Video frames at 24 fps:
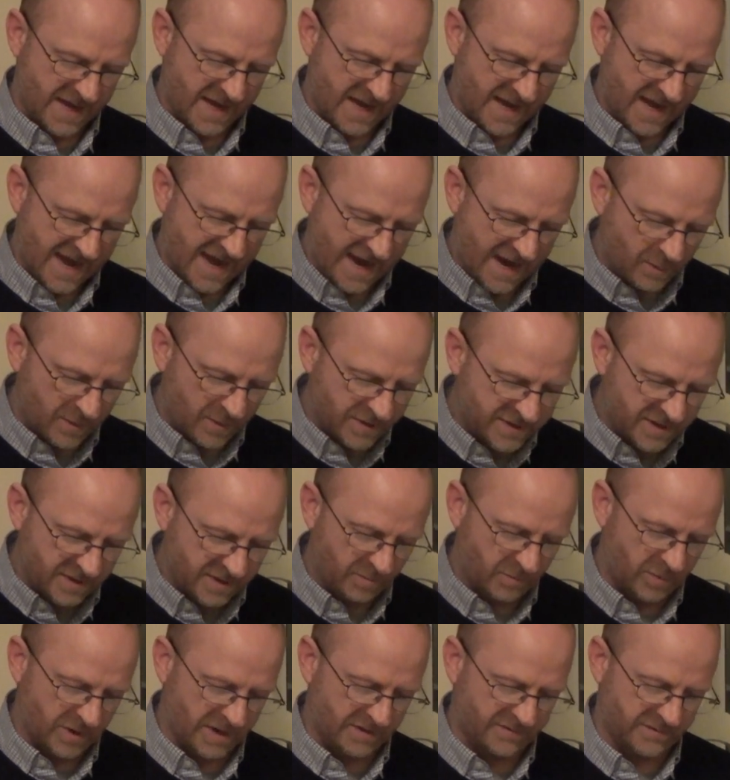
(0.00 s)
How is
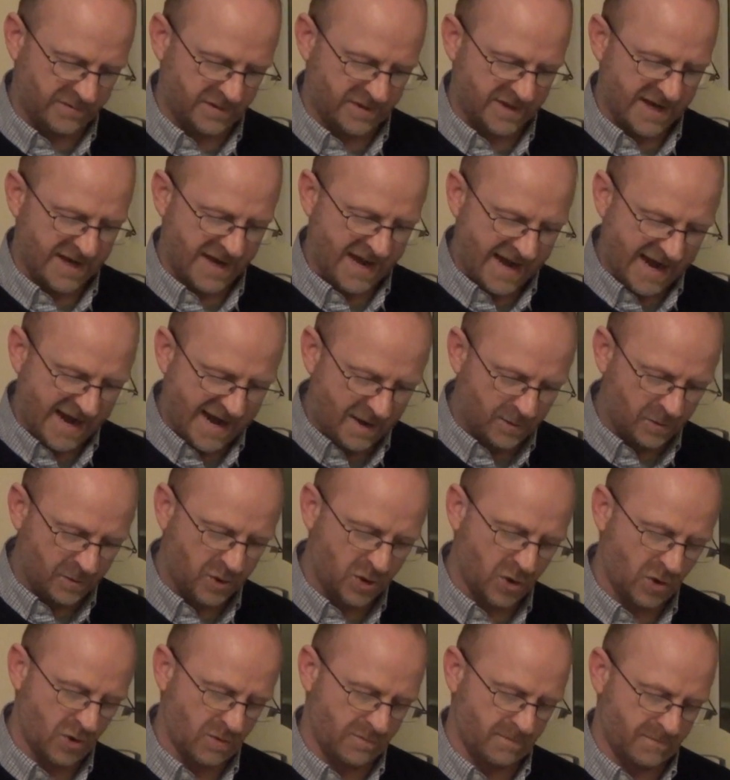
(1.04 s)
it, brethren? How
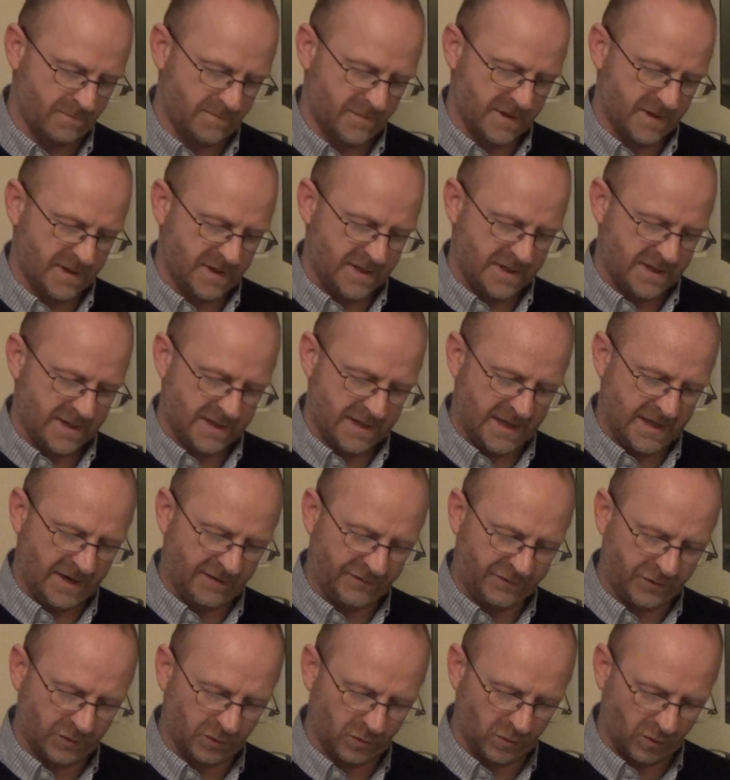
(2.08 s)
come,
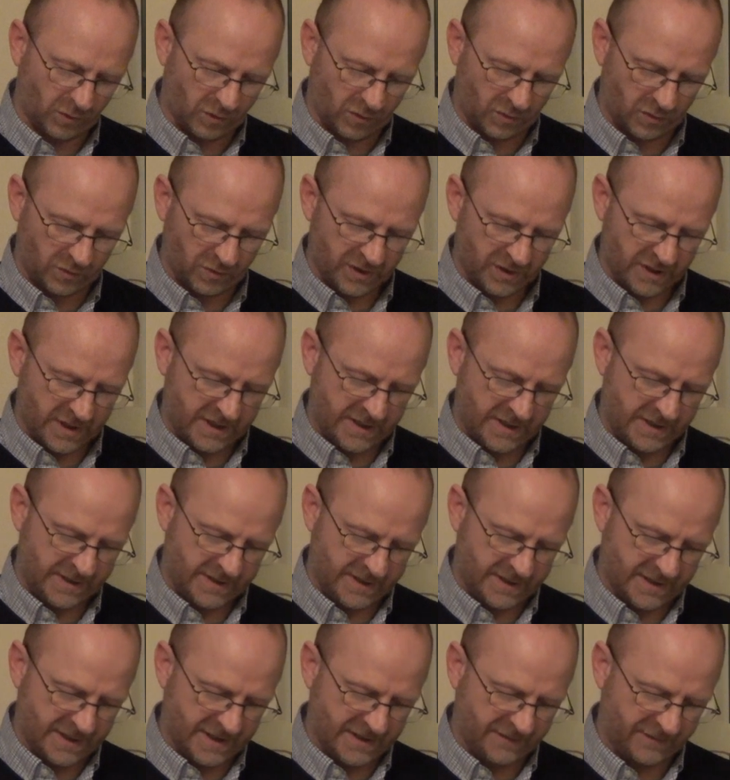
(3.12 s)
after all
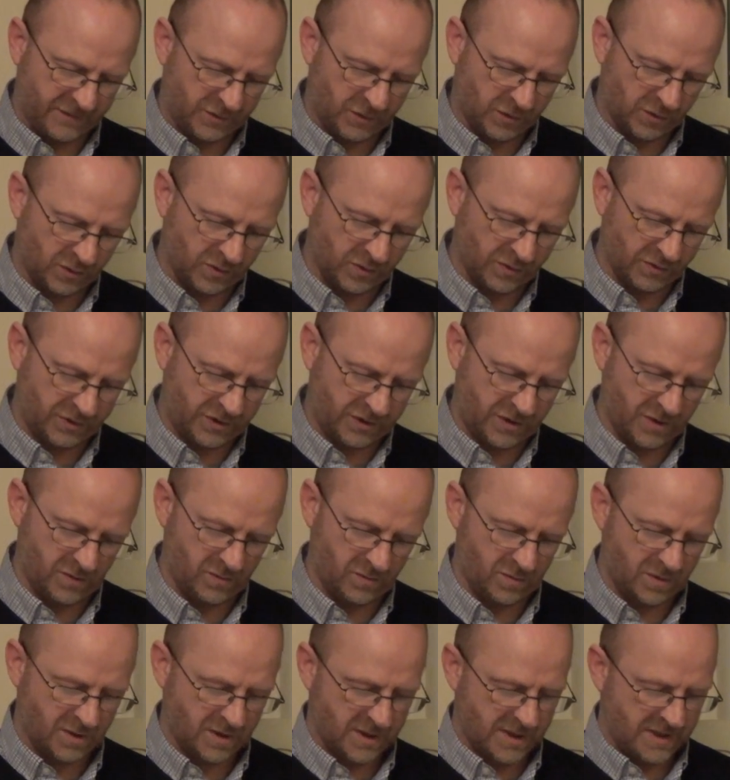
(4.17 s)
that I've taught
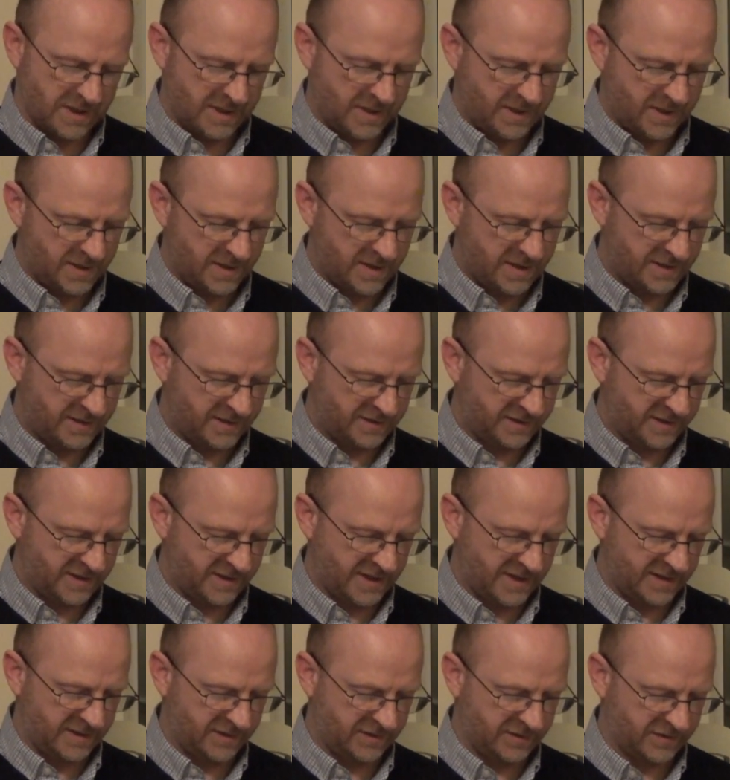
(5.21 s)
you, that this
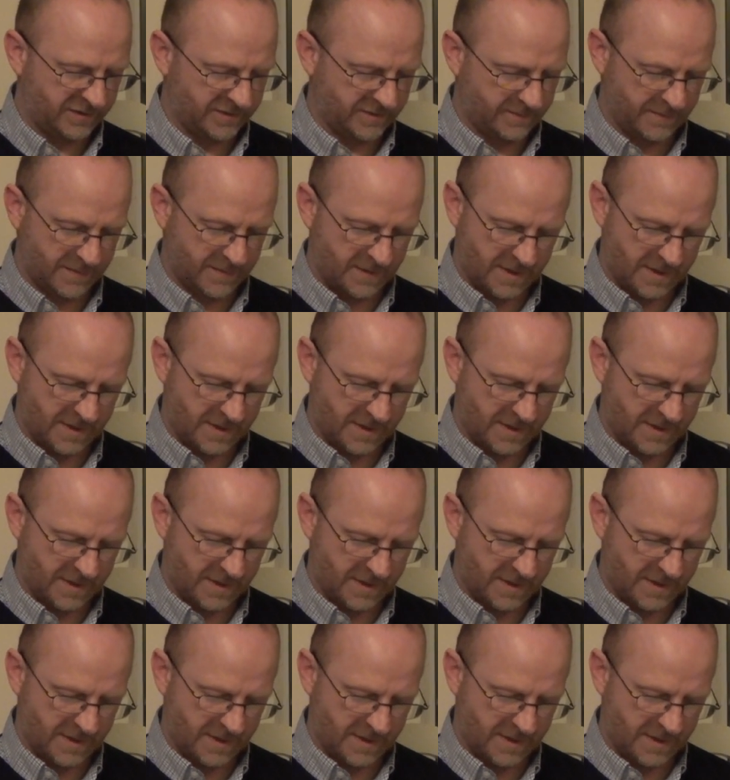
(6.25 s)
is